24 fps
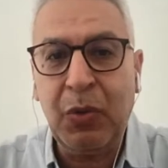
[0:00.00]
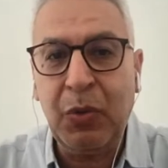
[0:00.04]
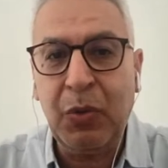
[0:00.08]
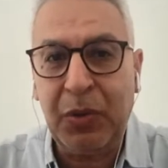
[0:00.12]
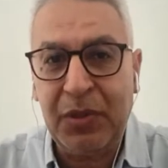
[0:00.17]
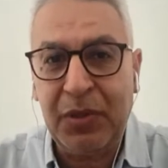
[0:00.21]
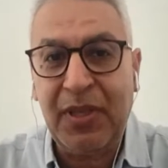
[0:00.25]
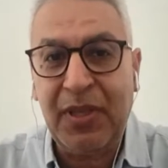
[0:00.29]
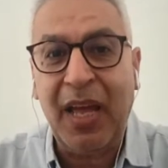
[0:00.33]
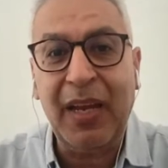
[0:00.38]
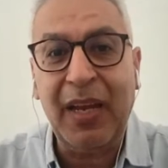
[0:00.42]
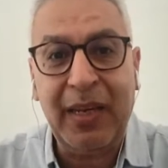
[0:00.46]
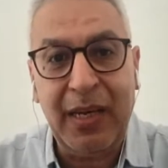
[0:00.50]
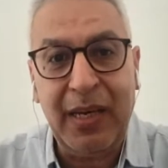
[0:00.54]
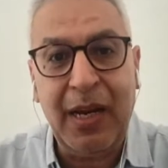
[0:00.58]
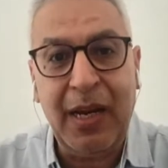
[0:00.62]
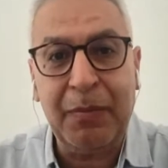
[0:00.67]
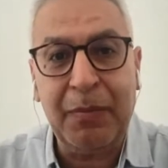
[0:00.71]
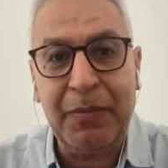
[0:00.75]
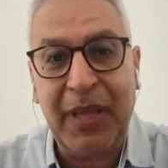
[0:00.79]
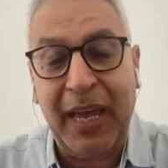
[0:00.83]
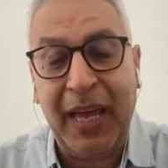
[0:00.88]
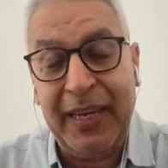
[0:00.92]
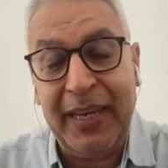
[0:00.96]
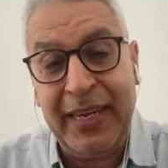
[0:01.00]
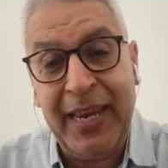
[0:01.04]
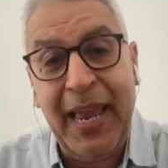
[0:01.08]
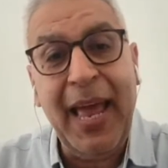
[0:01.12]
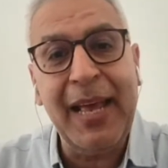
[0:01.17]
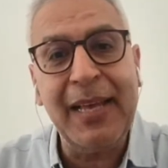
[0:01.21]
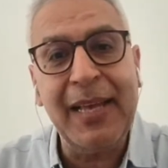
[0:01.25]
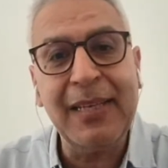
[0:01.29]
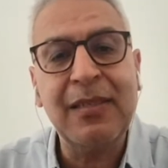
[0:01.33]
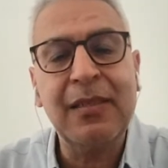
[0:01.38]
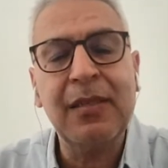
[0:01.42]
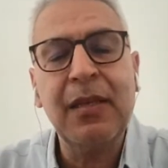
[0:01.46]
we're stacking up that
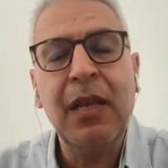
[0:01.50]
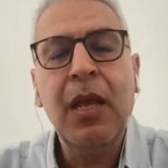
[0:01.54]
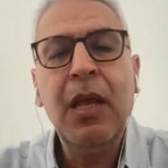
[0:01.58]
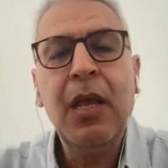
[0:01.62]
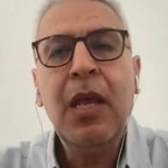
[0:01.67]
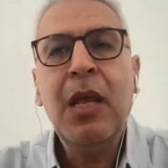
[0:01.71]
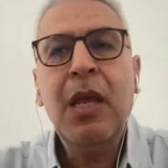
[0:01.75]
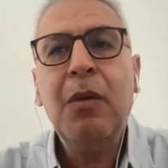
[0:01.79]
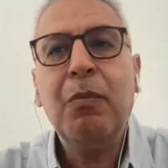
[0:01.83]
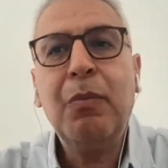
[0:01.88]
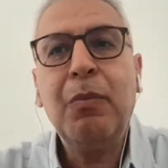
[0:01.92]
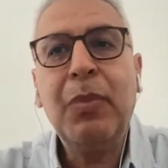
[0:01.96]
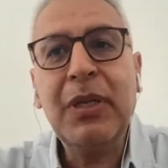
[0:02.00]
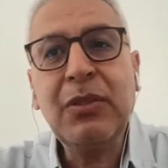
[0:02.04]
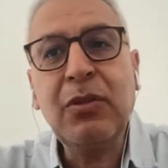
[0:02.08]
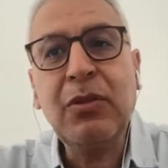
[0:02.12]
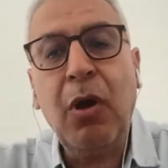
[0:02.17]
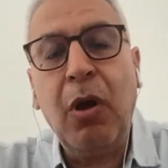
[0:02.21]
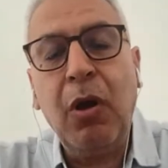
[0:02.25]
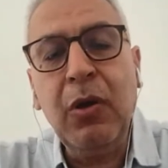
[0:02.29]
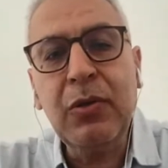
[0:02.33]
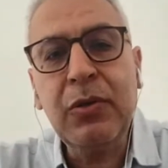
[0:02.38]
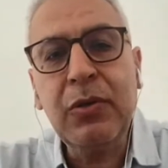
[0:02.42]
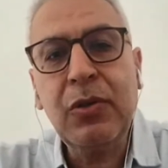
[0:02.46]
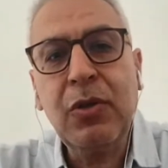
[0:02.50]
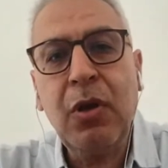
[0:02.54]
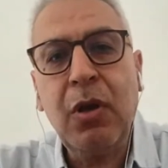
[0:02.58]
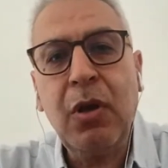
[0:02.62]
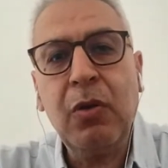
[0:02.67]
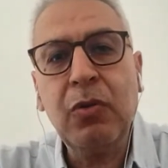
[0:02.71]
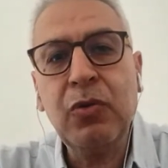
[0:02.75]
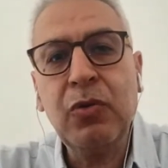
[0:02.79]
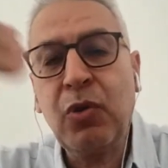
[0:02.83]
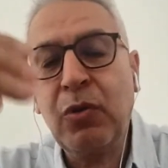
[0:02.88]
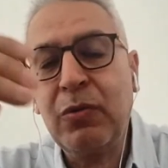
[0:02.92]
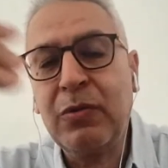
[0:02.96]
yes, but
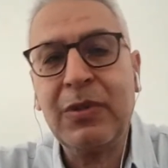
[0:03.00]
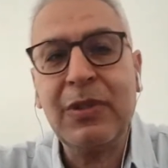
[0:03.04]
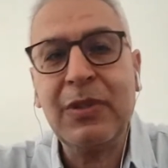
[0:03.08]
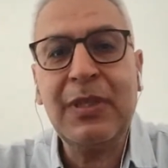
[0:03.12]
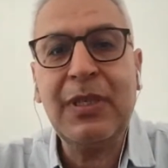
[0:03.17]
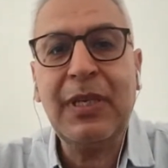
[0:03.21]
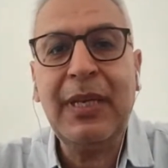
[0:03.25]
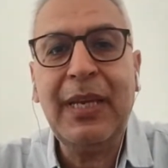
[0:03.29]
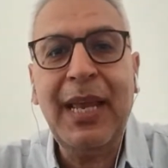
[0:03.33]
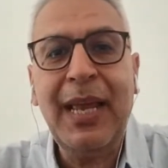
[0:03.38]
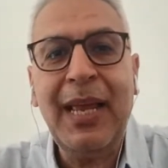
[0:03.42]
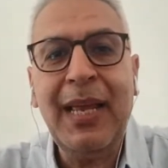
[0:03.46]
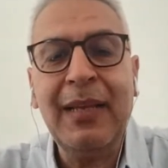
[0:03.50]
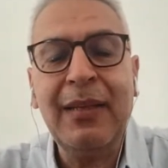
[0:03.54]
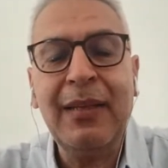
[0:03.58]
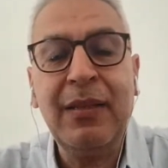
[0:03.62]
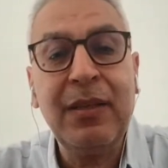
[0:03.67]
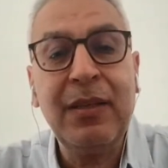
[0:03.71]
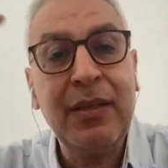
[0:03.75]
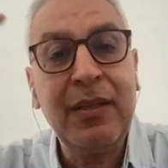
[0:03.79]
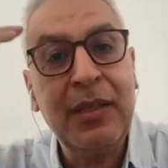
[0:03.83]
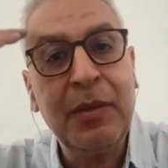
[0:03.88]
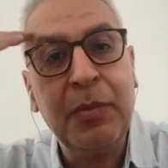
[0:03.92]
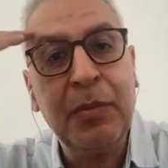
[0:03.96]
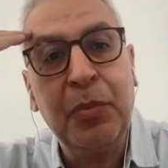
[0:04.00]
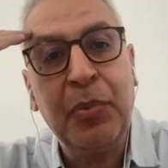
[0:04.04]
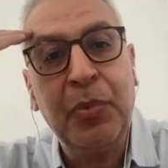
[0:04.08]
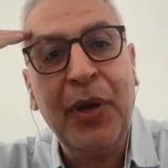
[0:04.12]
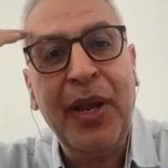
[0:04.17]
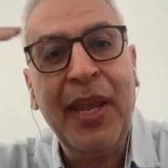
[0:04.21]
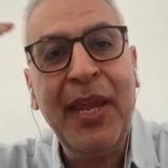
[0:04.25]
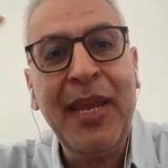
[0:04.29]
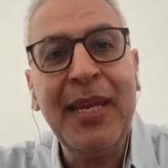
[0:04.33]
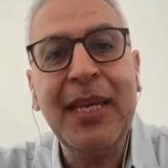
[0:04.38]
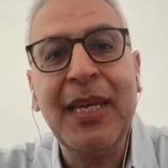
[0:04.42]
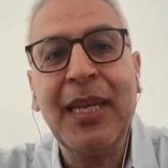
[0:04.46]
also towards the end, the
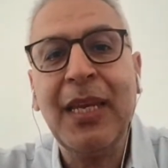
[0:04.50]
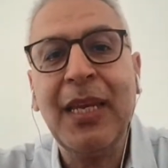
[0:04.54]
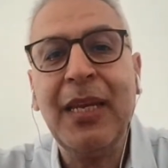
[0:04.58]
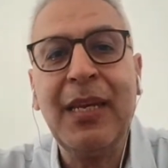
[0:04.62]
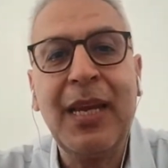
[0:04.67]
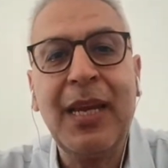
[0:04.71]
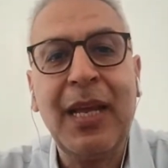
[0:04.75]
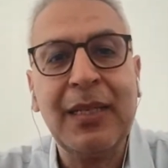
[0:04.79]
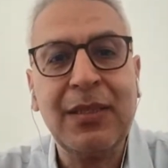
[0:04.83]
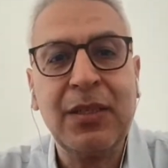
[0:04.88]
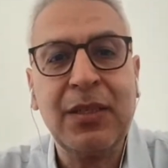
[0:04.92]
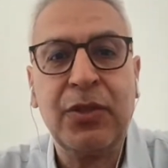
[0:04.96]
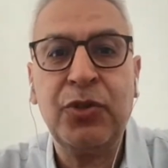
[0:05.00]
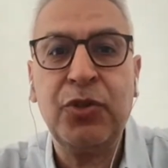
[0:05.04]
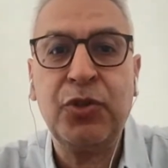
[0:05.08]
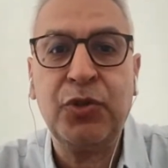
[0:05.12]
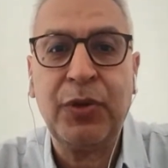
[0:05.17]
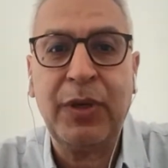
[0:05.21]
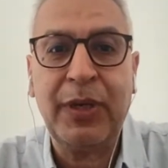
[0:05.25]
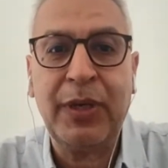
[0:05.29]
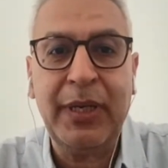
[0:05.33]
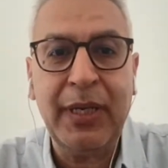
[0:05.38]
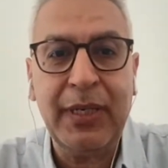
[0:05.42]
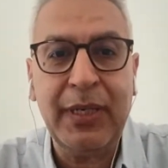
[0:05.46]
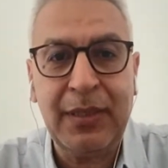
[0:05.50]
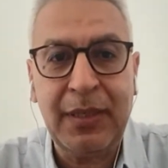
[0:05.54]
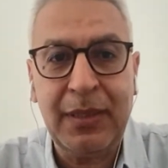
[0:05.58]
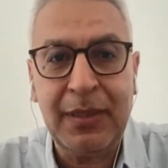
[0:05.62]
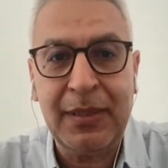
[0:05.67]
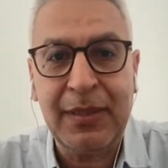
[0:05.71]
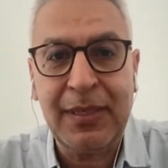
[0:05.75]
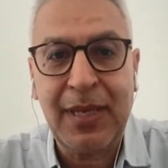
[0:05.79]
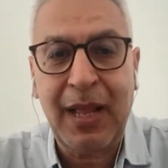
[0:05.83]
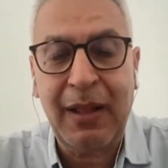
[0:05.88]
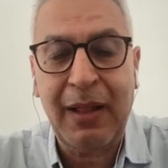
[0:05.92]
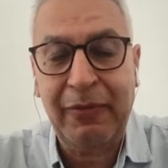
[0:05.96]
brain cannot contradict
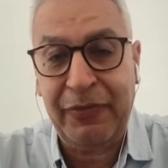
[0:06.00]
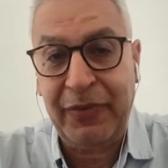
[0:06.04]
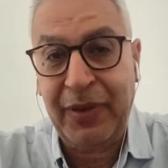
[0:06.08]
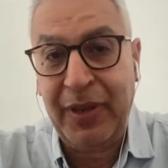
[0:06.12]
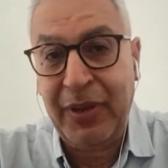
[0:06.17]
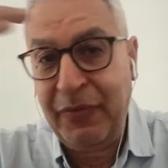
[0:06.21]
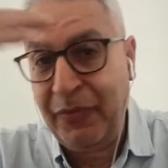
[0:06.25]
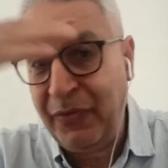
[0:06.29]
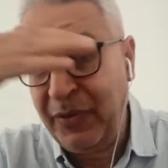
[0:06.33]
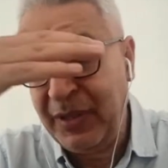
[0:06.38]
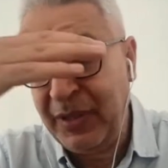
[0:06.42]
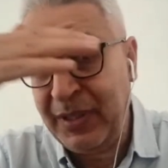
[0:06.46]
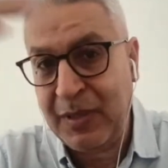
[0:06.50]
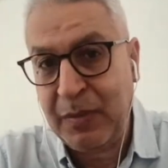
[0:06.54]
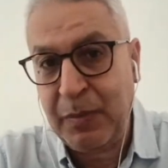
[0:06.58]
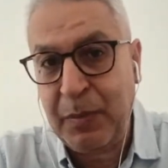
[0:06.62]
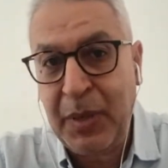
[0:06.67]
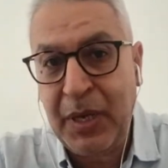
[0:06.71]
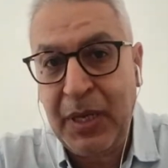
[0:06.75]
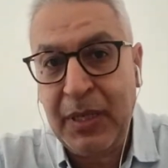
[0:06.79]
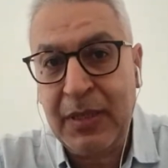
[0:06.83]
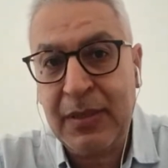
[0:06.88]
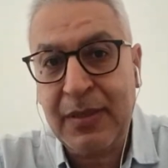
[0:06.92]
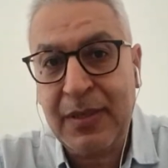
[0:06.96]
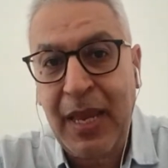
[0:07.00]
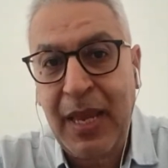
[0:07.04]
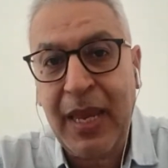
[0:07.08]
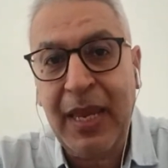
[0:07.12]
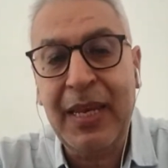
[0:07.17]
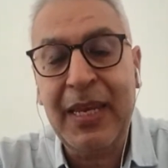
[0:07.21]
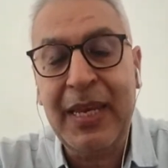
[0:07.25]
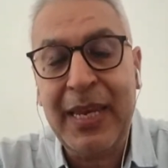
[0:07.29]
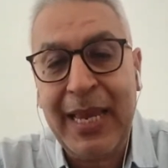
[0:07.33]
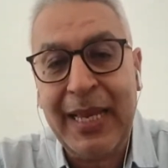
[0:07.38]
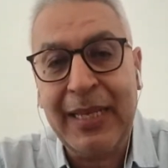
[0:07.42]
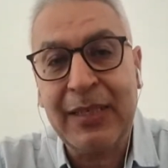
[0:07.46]
itself. If it's been
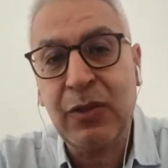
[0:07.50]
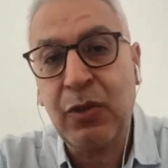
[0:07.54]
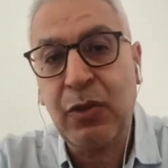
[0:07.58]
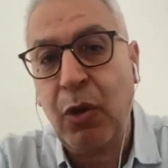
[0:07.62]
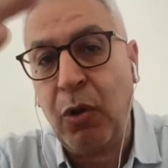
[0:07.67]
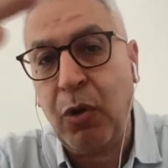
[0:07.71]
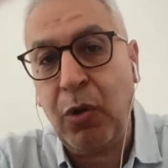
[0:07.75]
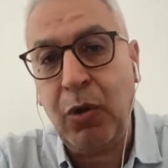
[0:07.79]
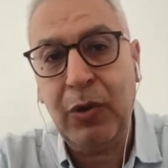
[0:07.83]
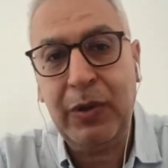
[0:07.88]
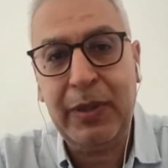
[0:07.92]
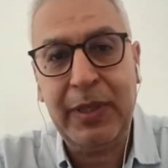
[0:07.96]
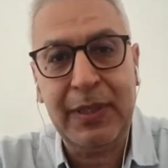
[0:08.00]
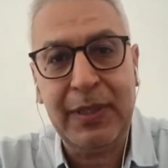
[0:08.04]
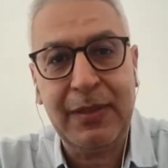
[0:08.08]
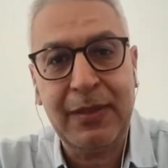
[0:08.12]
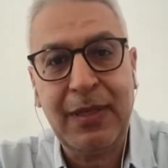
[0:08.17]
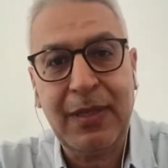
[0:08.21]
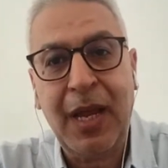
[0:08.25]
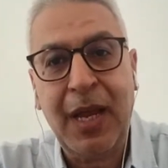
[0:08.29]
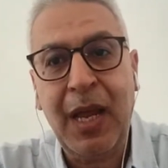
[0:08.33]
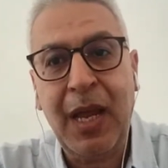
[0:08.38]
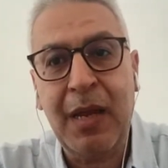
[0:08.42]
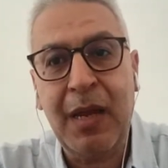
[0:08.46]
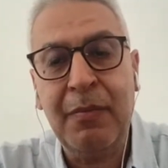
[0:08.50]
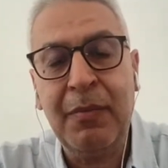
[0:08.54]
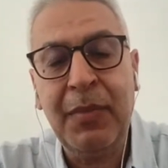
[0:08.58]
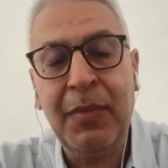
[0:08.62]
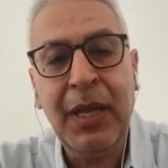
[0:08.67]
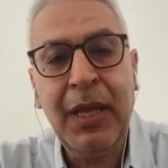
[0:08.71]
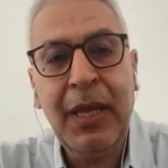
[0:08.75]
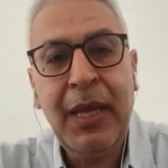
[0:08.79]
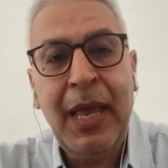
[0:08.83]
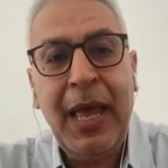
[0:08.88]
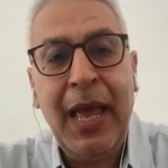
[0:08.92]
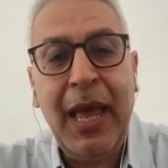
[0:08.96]
saying yes all this time,
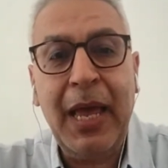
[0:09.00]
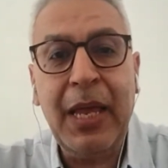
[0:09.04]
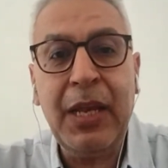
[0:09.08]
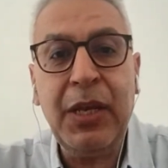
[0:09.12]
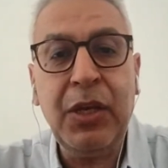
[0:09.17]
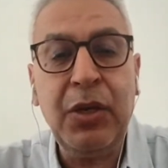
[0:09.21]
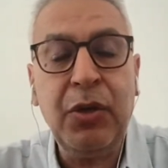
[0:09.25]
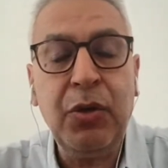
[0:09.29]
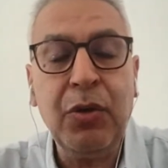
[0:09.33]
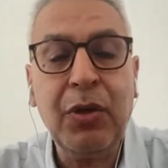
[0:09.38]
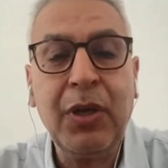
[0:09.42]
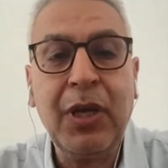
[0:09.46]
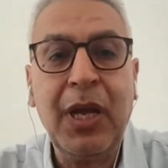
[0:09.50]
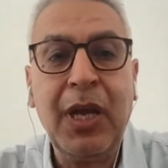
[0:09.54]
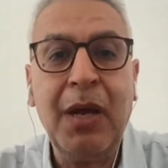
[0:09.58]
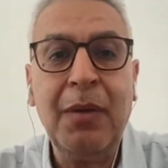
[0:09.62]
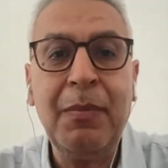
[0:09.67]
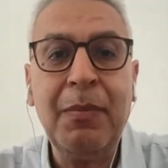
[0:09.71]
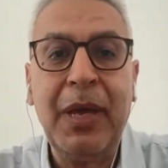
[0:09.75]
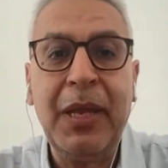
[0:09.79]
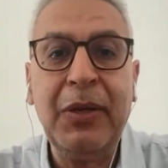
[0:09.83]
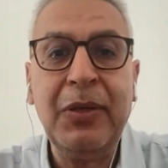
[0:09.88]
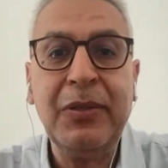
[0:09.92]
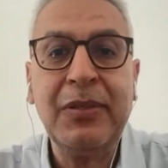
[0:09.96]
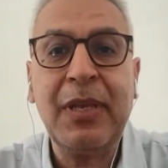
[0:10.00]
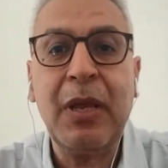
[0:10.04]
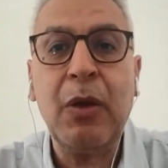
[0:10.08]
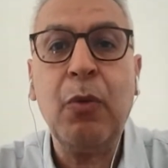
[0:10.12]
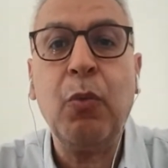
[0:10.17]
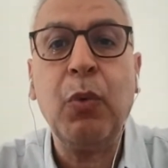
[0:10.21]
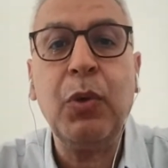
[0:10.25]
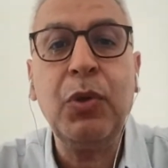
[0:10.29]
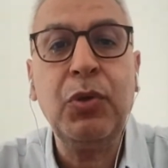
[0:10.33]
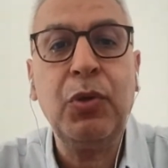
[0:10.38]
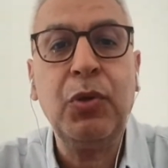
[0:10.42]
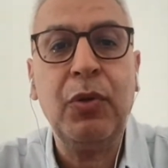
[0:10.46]
and you come and you say,
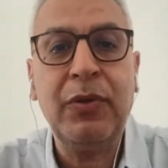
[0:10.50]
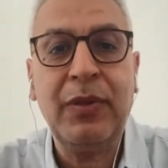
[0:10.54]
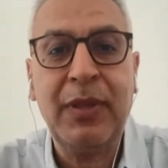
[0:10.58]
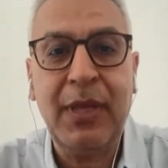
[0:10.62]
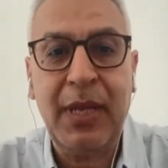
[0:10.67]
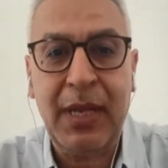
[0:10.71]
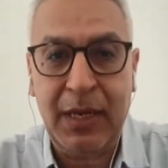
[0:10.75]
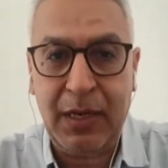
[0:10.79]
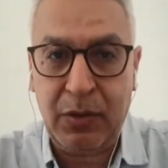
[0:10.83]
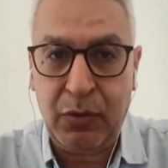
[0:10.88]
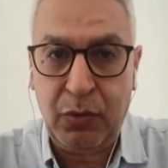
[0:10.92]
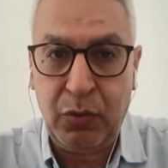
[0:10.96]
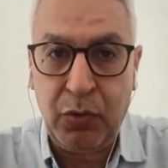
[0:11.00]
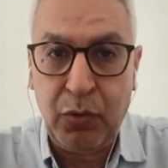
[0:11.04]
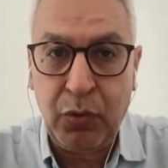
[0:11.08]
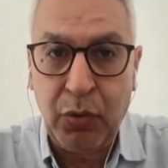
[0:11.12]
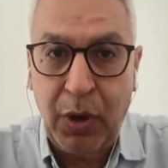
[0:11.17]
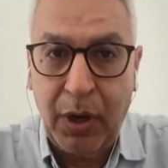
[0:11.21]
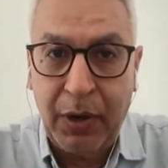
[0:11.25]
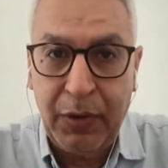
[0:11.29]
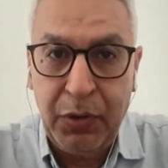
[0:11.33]
"What do you think? Do